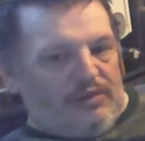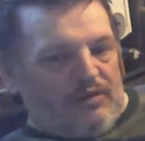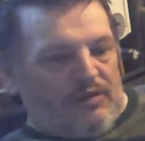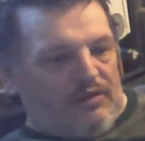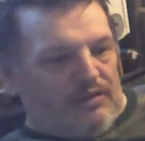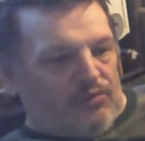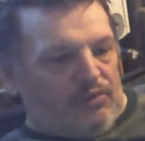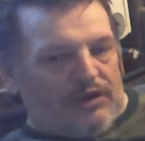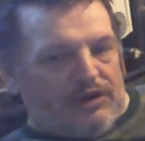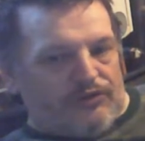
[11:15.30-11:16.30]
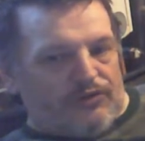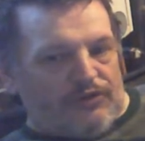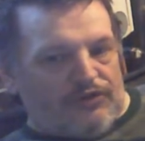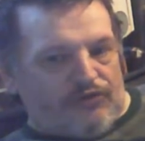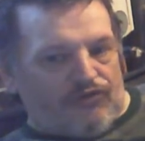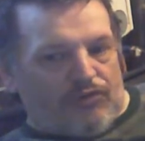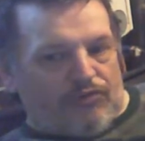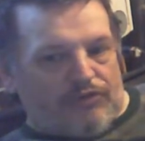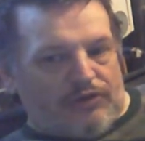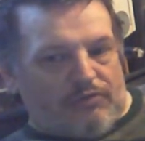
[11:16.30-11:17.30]
you know, what I'm going to do with this
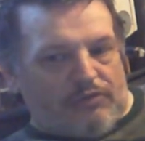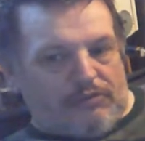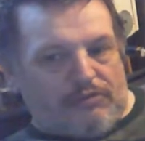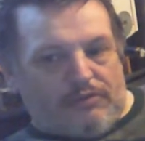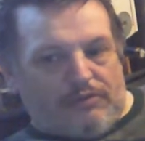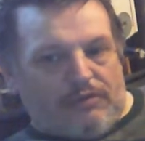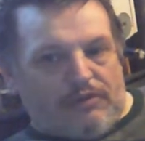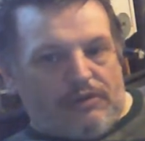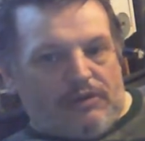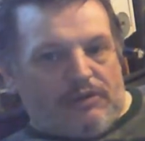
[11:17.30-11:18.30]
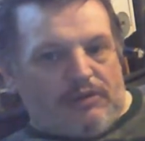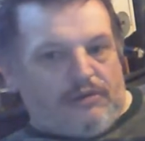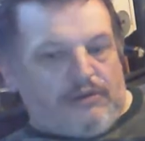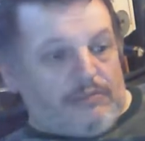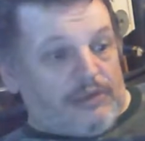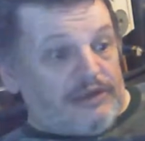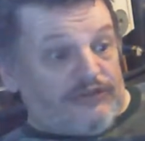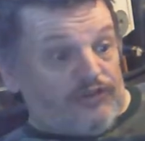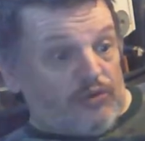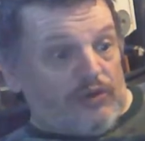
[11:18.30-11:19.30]
controller, I don't know. It may
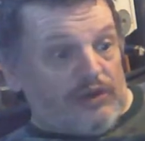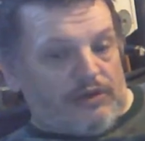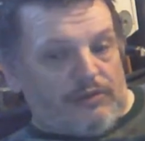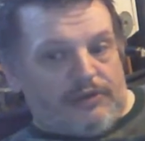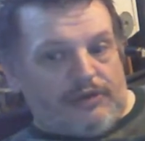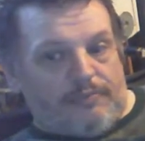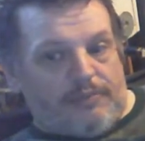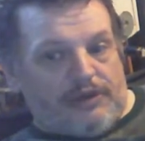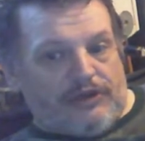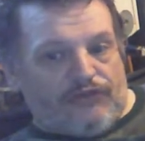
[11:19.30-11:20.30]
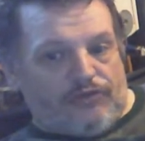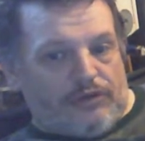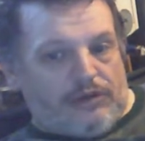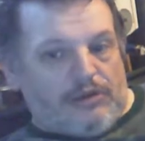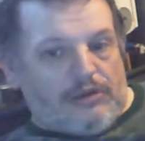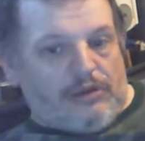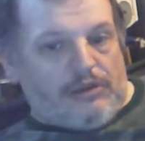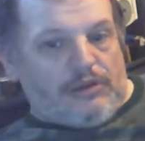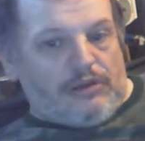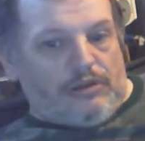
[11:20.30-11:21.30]
still end up in the bin, actually.
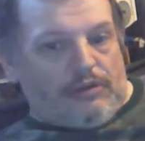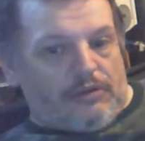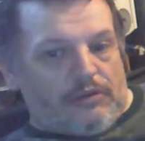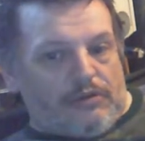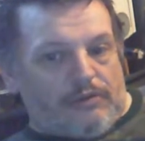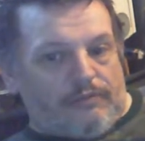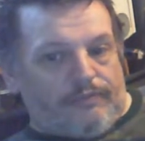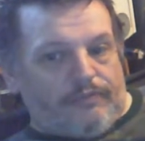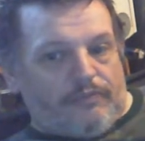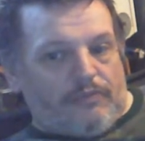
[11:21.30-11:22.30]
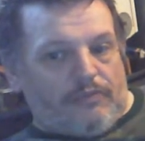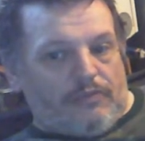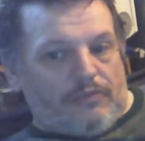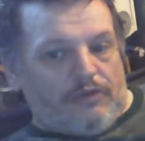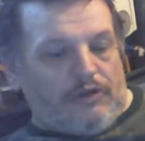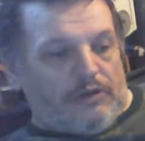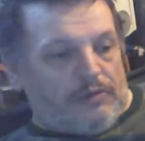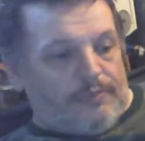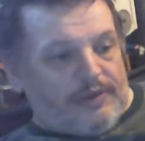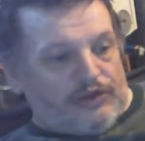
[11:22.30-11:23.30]
You know, I
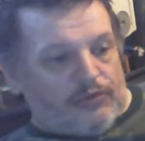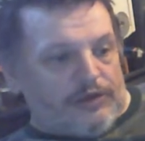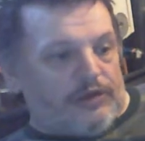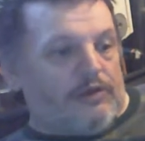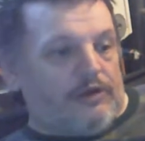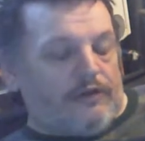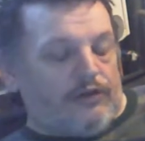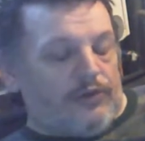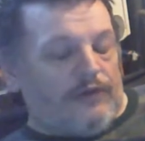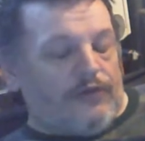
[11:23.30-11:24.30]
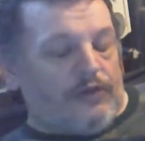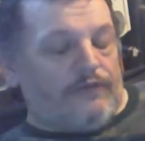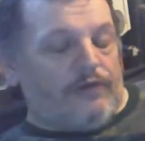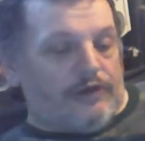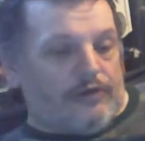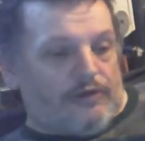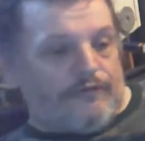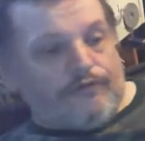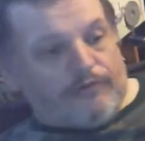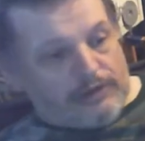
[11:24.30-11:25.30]
paid $25.99
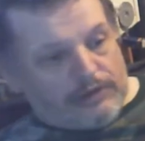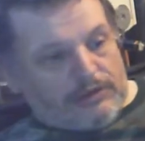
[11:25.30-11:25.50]
for it.